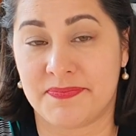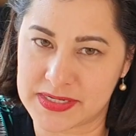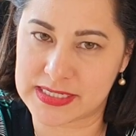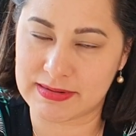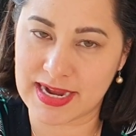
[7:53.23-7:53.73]

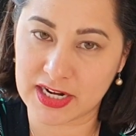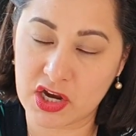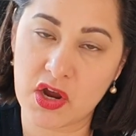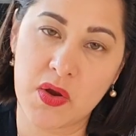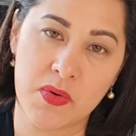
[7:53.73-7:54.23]
So I had a
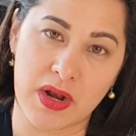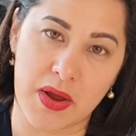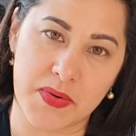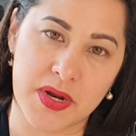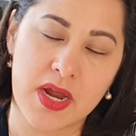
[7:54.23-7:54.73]
Kahoot
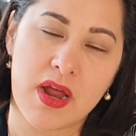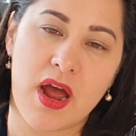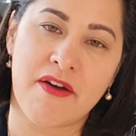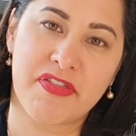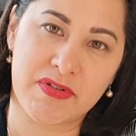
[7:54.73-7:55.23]
loan
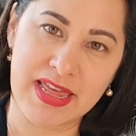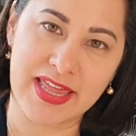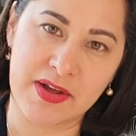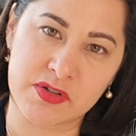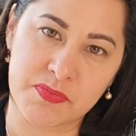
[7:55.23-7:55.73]
of
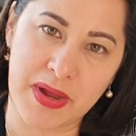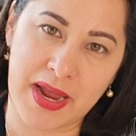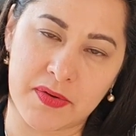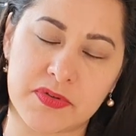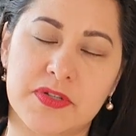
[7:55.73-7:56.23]

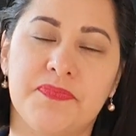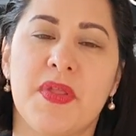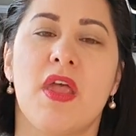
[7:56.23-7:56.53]
£3,000.